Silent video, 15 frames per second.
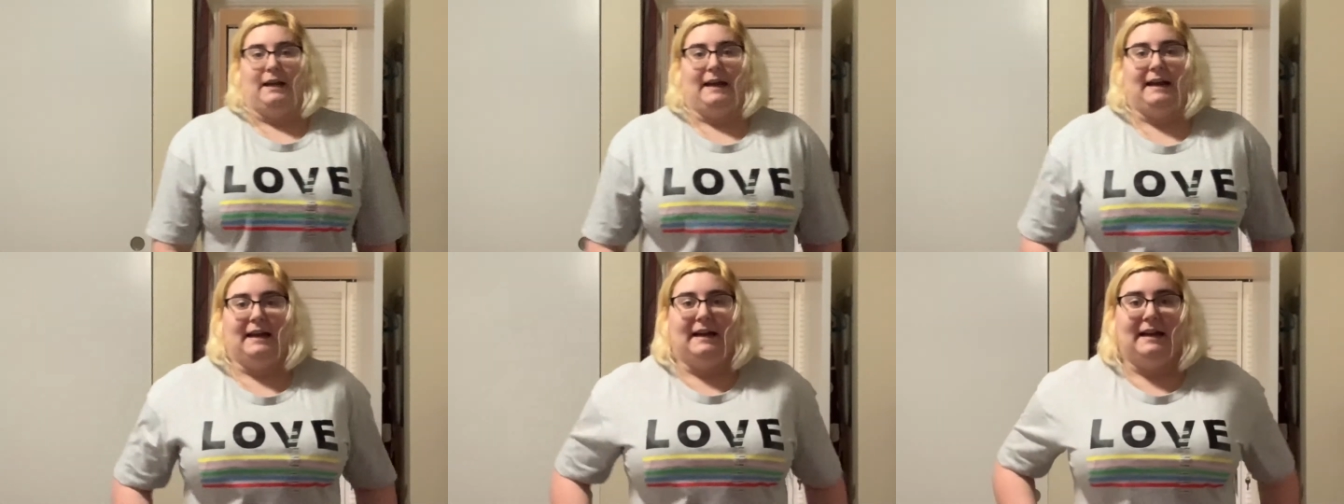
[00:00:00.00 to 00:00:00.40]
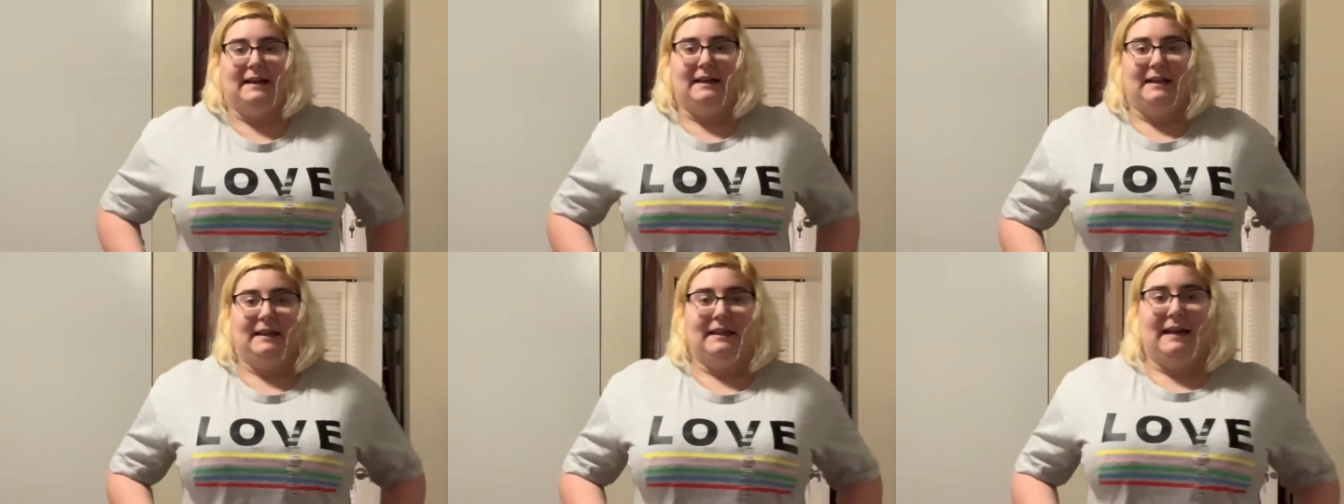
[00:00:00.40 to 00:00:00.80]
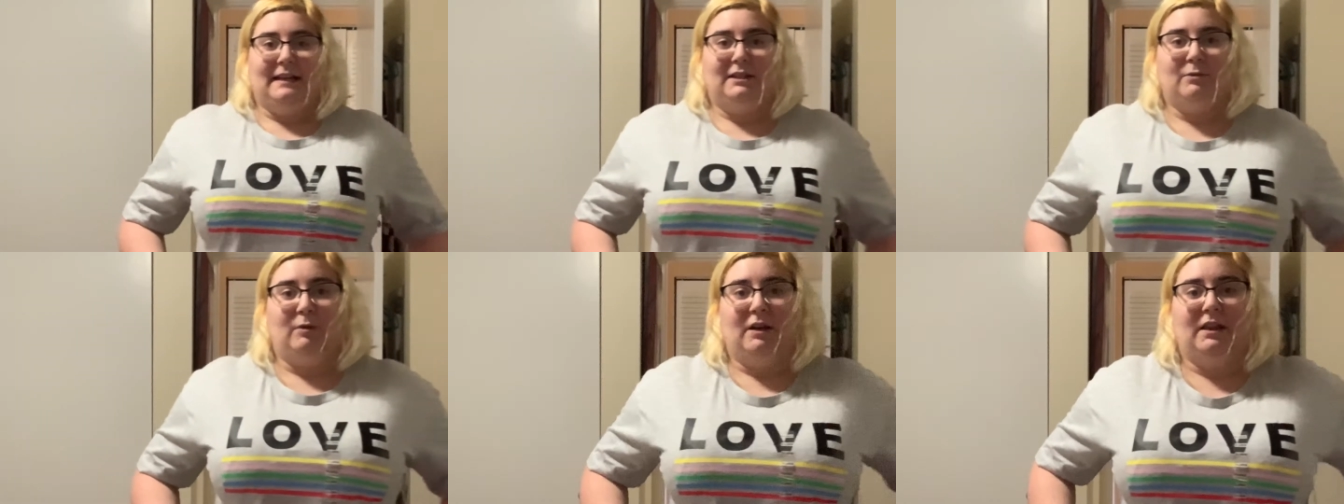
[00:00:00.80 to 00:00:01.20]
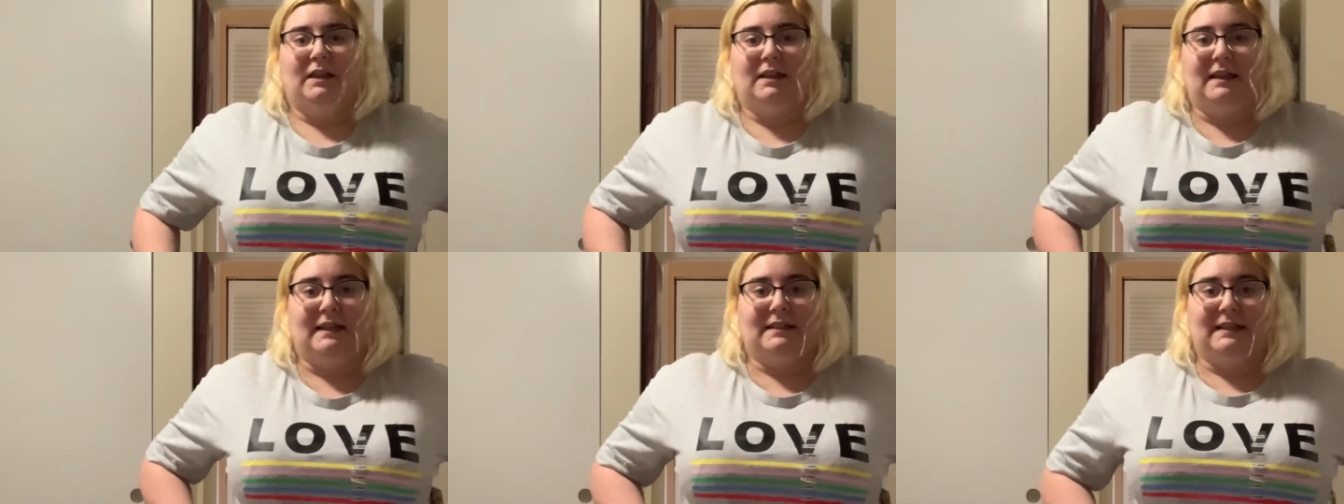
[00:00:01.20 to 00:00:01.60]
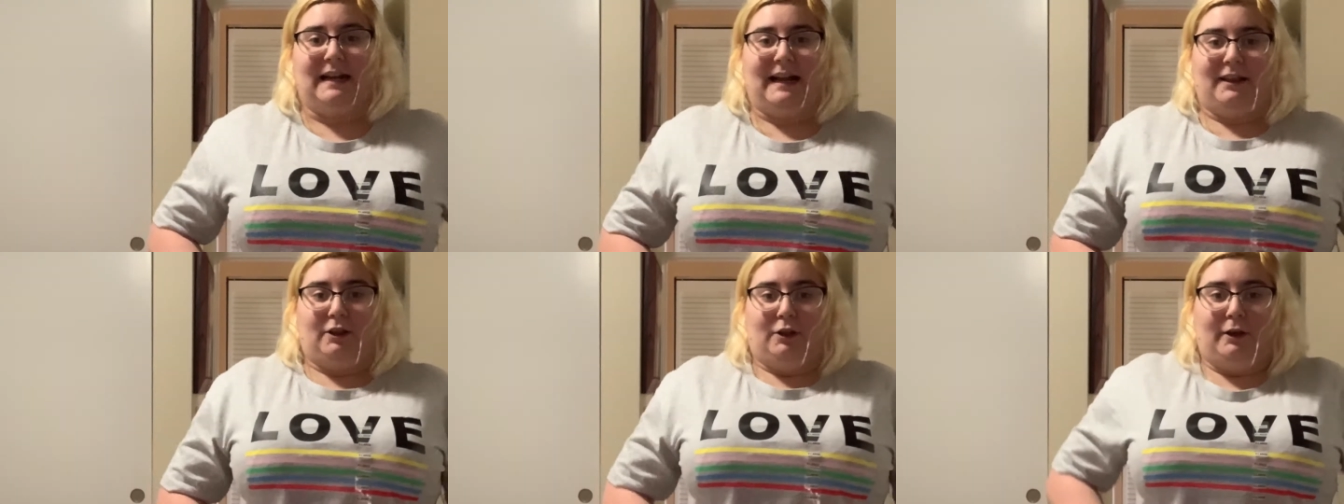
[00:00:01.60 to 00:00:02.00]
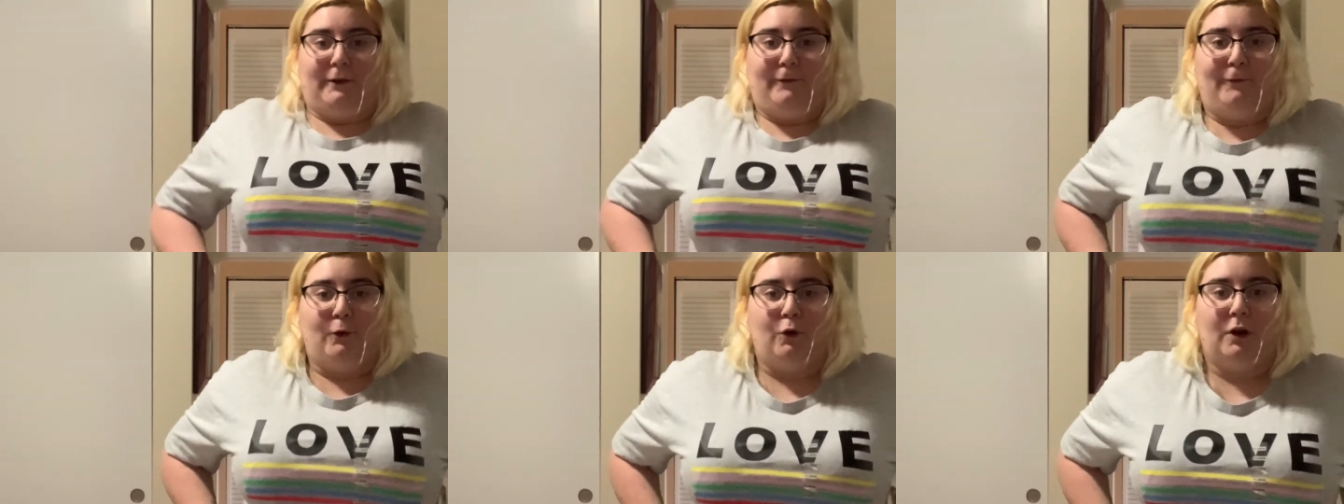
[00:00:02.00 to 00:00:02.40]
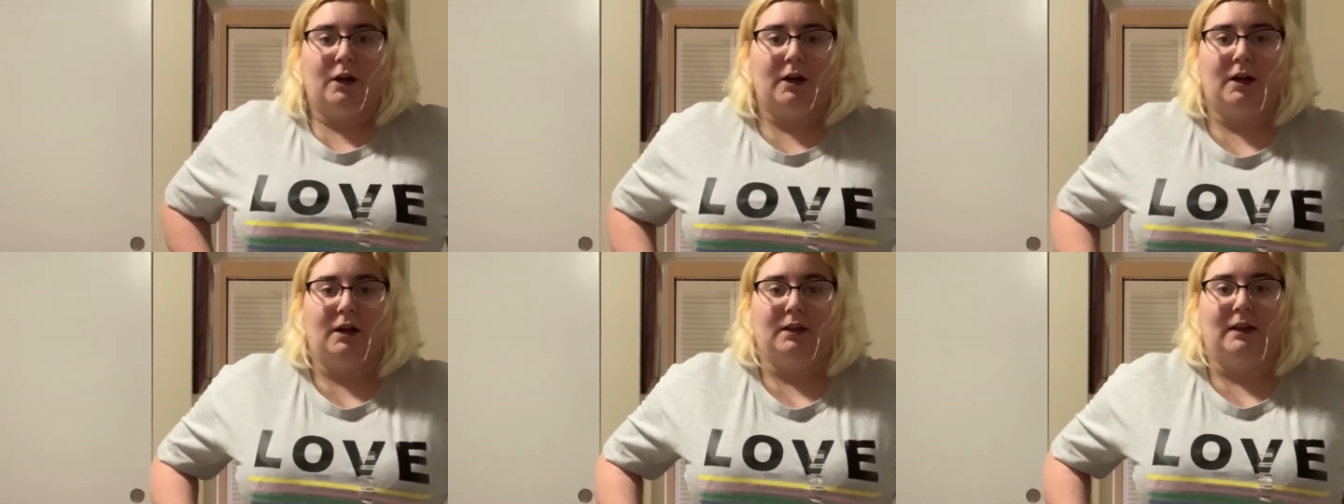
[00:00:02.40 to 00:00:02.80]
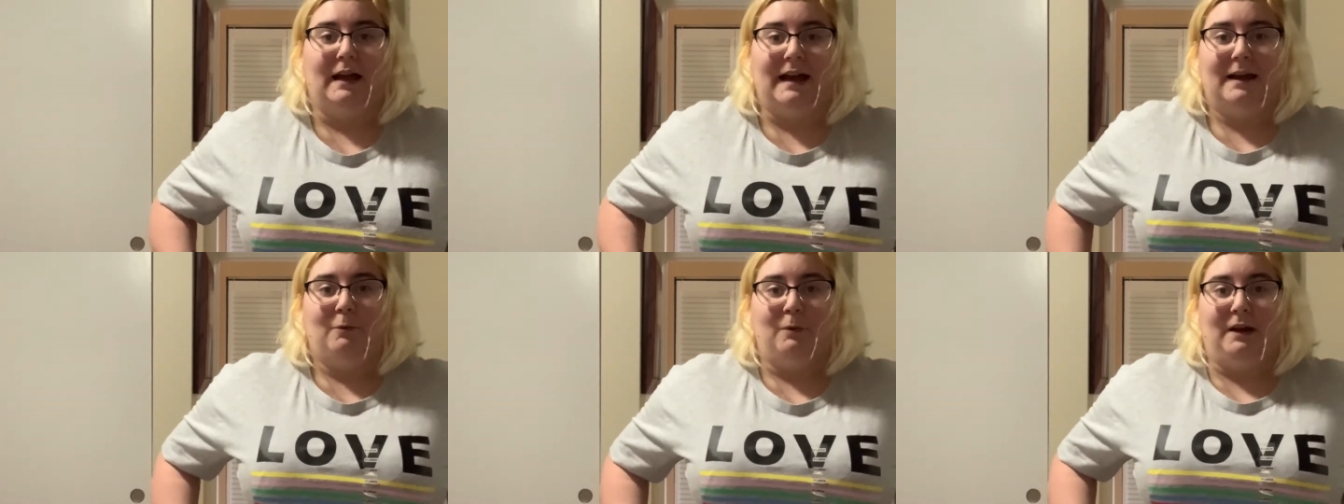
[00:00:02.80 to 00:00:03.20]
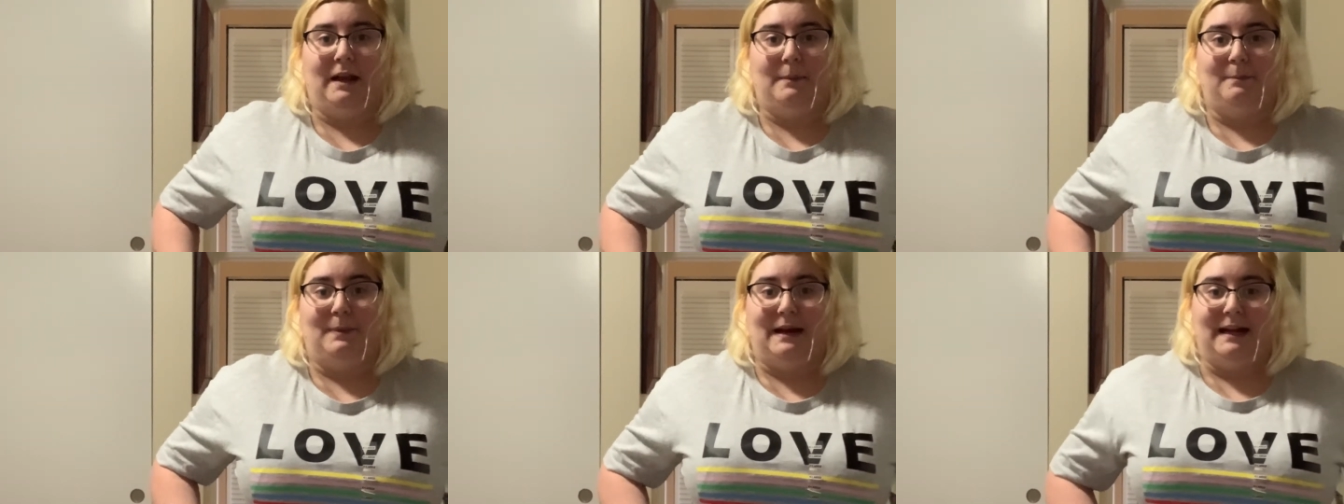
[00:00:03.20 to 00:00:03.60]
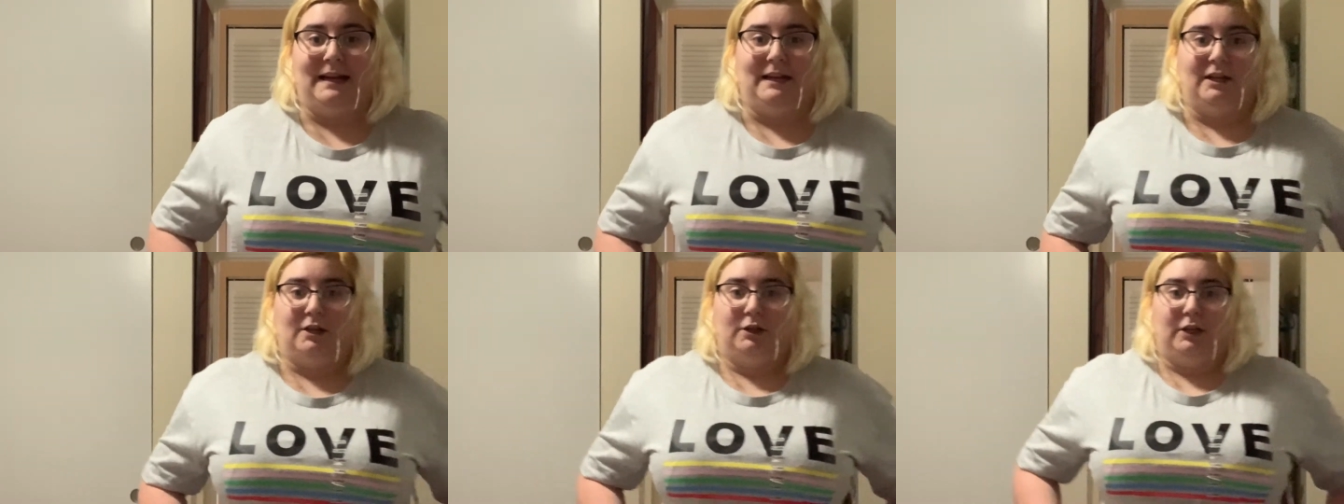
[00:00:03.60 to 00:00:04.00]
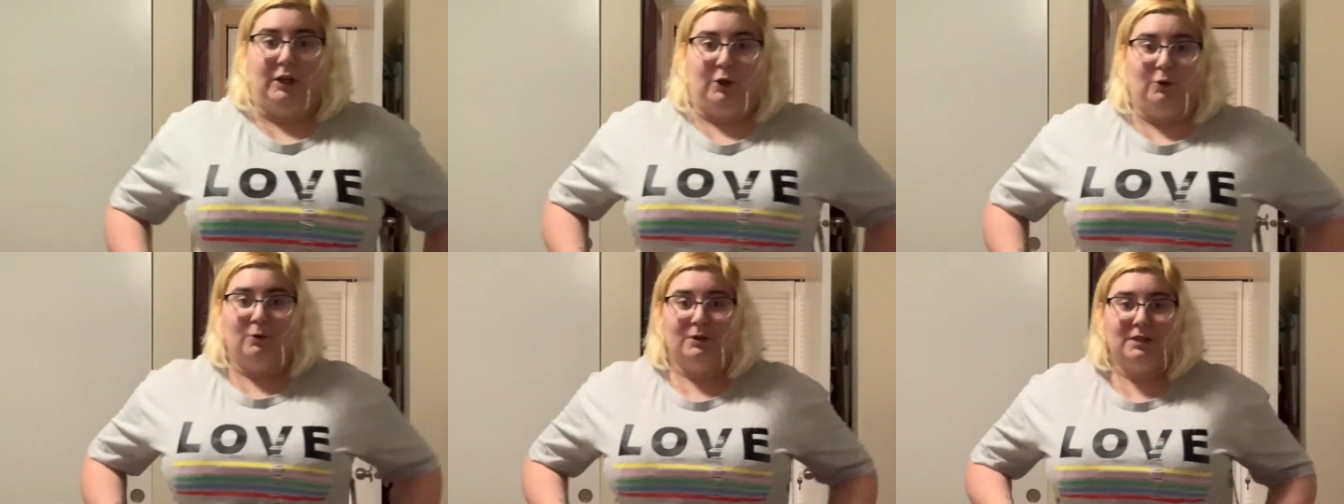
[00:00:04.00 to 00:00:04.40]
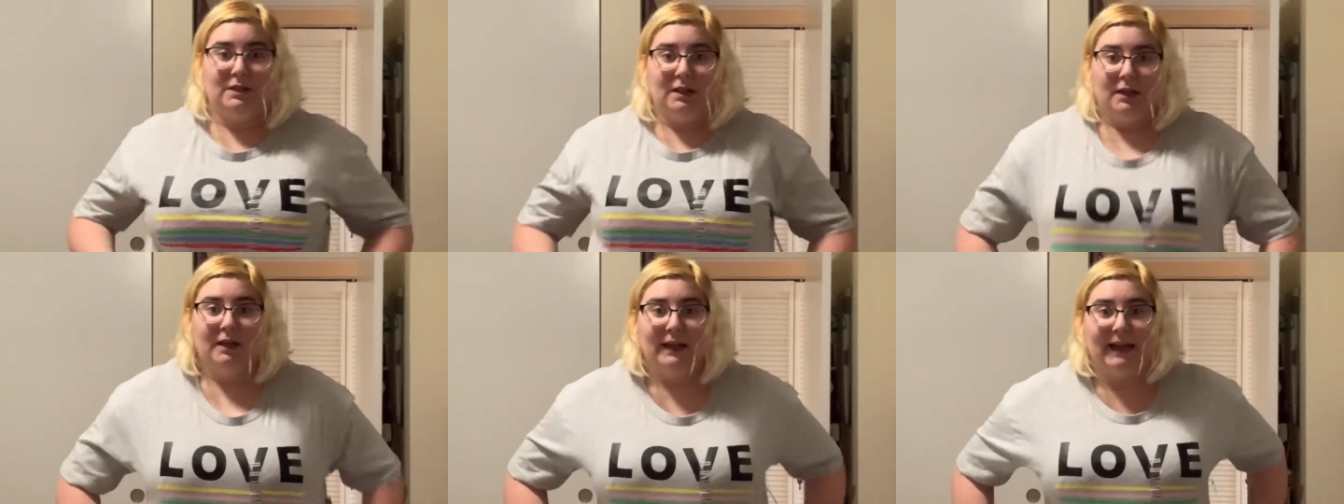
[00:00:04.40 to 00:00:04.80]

and that's one of the things that I look for a lot when I'm buying clothes.